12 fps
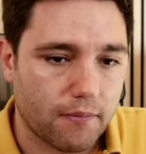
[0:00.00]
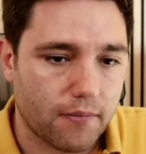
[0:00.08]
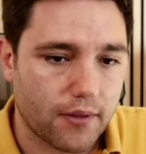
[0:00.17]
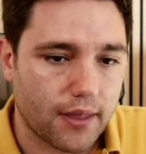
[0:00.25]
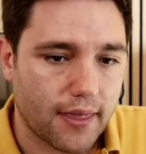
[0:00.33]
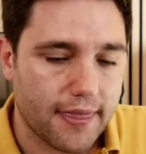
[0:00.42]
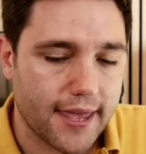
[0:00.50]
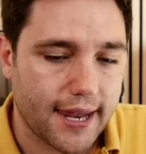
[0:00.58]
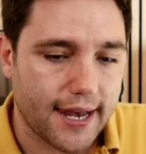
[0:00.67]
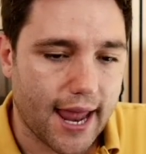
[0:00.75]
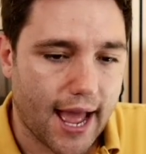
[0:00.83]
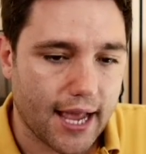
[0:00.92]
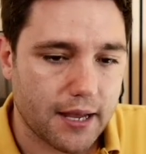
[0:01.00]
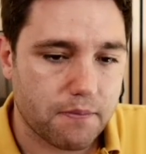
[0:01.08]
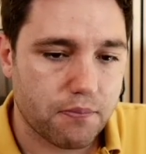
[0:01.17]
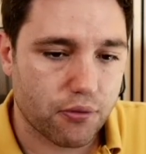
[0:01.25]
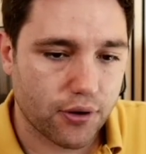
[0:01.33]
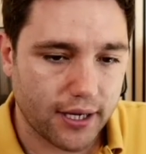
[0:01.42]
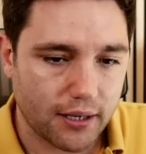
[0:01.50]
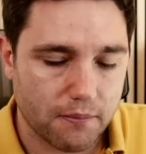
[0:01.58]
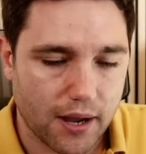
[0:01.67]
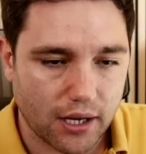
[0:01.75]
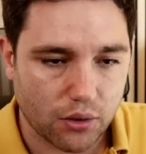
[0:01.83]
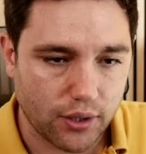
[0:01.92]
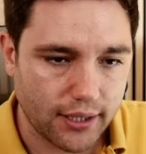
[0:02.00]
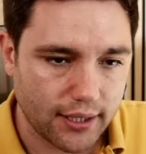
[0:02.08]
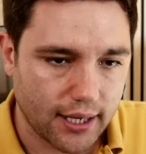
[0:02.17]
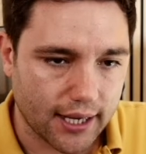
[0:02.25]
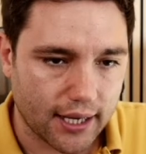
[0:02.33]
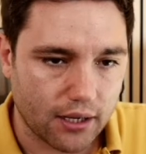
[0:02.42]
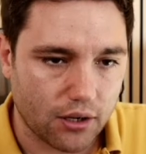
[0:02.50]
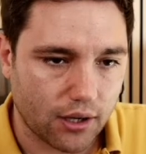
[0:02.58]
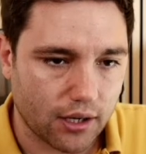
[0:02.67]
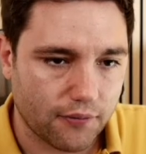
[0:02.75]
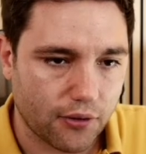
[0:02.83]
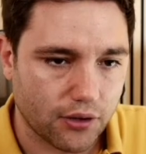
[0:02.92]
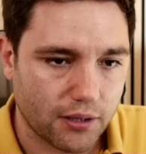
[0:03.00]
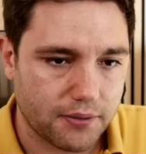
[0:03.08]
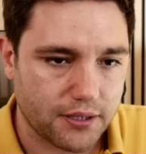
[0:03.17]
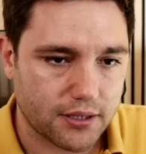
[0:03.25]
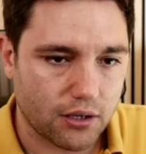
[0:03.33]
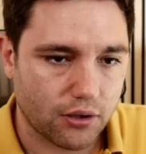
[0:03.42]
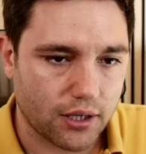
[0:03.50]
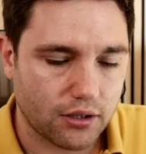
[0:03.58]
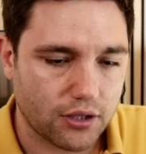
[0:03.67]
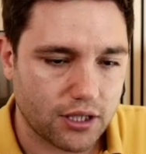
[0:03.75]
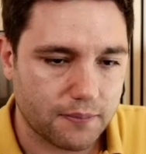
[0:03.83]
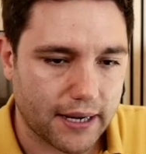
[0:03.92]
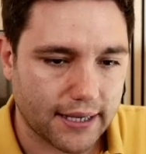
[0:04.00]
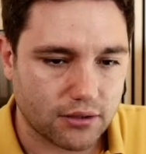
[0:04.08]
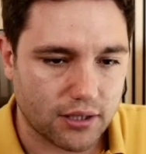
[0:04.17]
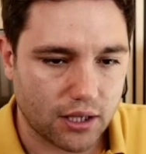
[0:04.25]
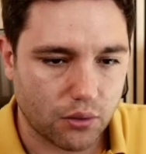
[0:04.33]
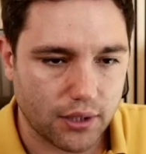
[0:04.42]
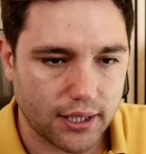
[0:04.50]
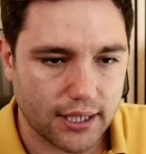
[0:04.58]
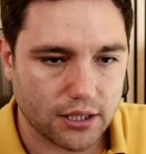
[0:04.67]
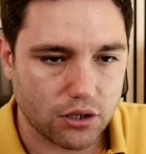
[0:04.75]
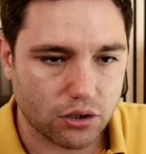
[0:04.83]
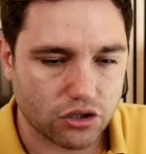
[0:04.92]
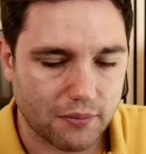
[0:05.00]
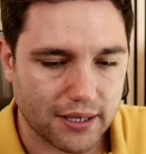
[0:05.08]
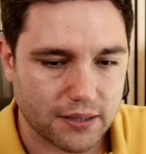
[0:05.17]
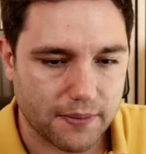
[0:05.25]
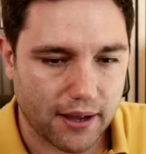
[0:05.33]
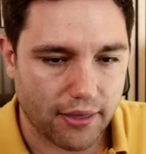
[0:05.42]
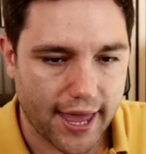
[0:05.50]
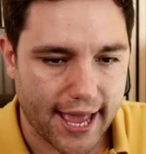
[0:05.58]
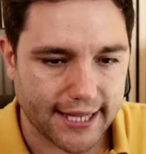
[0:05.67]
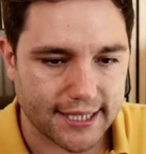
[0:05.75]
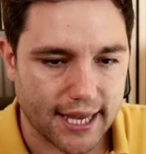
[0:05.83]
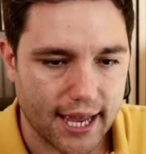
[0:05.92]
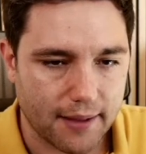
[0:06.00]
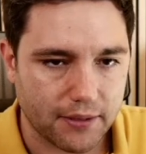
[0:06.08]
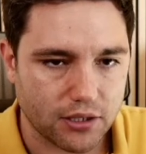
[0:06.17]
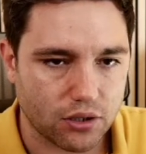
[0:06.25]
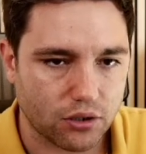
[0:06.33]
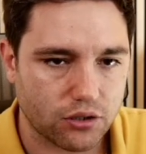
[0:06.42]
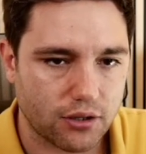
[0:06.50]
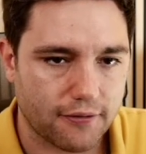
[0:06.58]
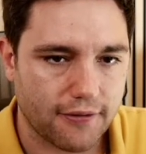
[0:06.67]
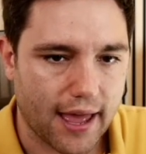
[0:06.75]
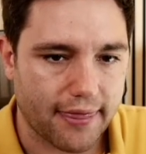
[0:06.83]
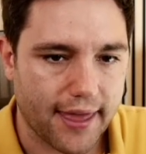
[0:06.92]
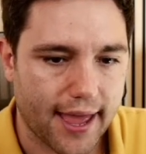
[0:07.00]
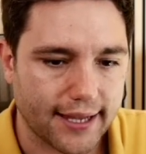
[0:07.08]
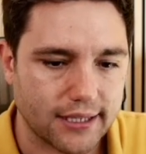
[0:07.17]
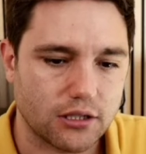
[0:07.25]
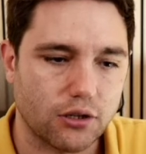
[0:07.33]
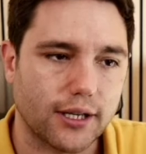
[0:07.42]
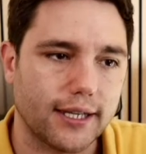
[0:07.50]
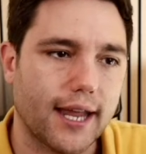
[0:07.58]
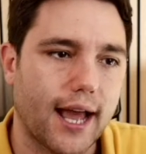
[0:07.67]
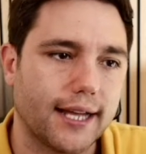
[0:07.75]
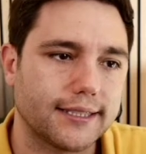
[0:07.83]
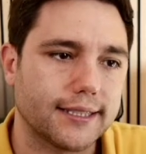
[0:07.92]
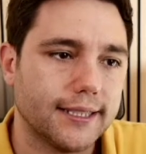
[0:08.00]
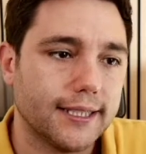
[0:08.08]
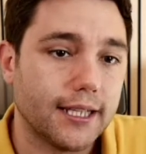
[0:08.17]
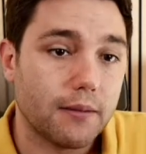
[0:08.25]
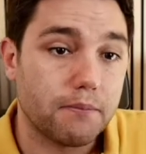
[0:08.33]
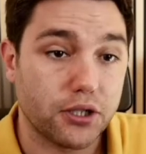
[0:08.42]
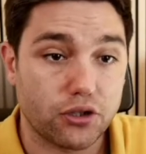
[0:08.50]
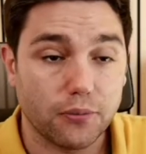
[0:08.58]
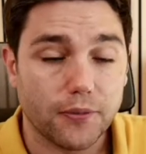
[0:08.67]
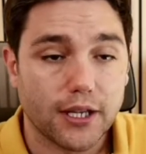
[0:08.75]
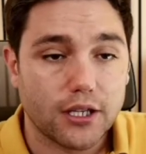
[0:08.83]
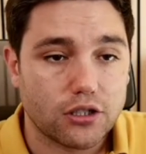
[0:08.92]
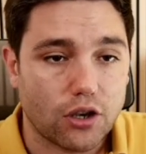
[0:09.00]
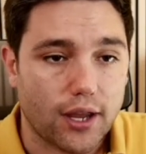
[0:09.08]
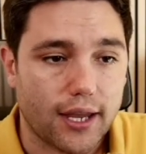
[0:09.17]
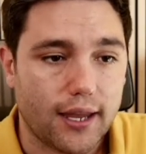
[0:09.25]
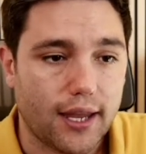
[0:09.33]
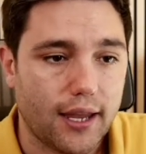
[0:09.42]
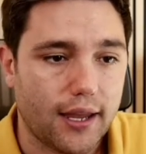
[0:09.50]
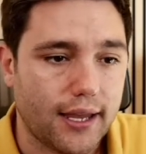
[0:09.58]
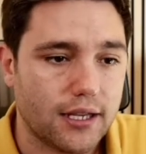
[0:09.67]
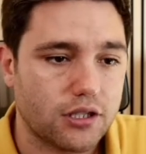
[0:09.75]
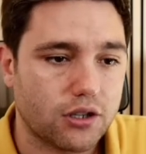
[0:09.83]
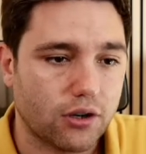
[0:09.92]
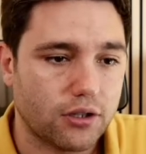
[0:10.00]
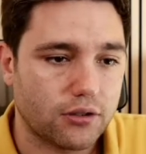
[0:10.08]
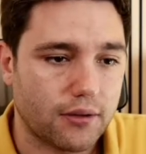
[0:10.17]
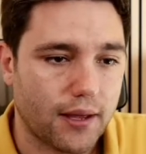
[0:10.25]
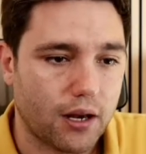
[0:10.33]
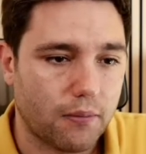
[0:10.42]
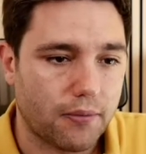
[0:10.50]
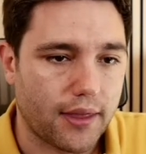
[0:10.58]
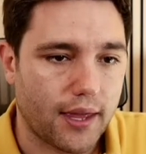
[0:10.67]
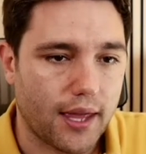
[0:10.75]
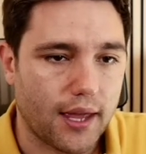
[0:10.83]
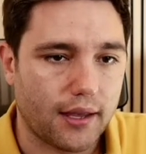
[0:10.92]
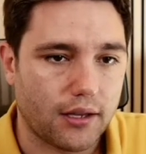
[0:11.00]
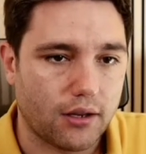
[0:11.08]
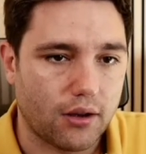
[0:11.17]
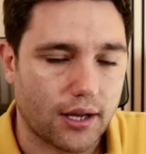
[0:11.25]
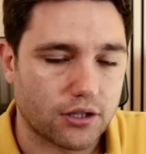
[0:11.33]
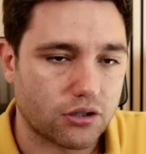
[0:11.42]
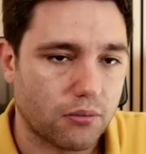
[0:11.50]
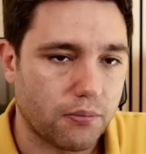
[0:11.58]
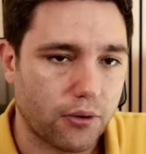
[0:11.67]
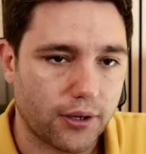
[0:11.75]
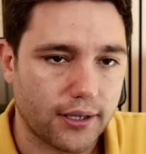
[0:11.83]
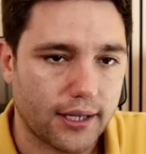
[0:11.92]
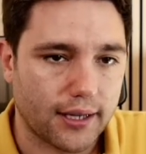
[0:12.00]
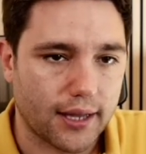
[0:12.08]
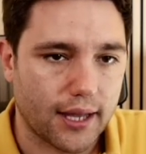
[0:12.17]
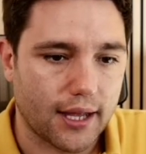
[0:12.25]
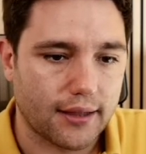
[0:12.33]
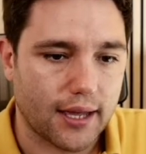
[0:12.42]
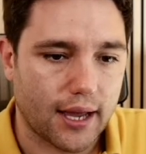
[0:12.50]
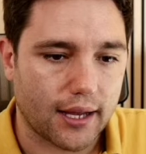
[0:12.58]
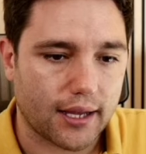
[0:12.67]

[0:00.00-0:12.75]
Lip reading: then I bring my queen. Again, kind of all the pieces are looking to this, but actually the queen is not so much about that. It's also the fact that it's looking at b2. So he is going to develop the, at some point the dark